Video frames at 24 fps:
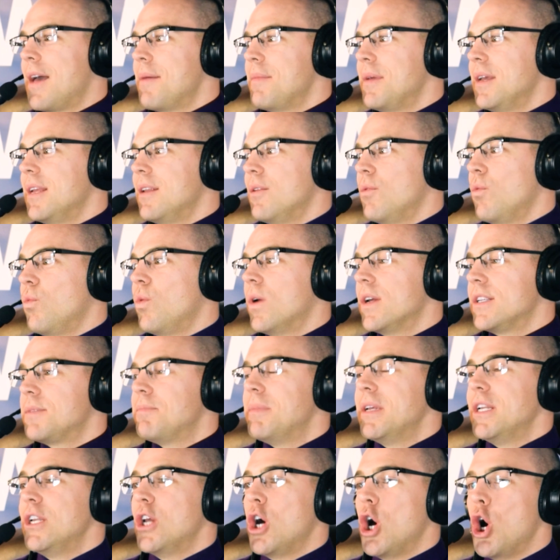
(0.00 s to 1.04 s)
I mean, what's
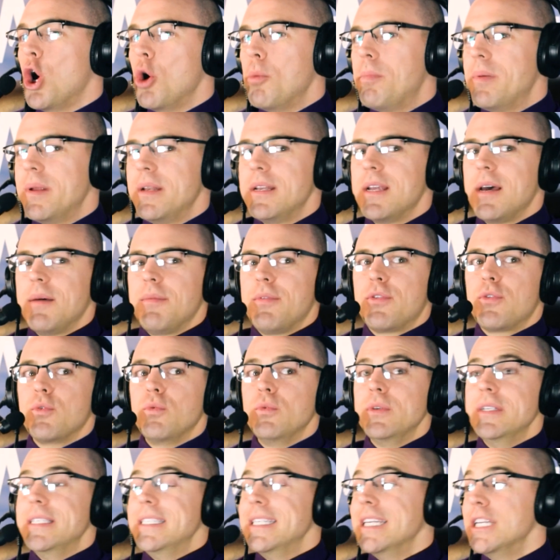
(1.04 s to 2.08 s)
been opened up
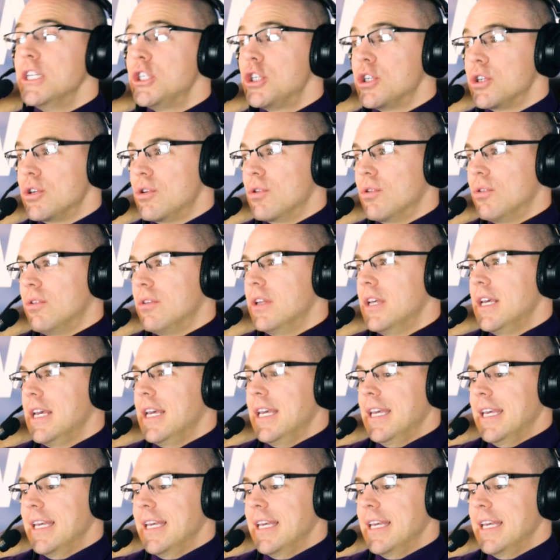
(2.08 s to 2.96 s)
through digital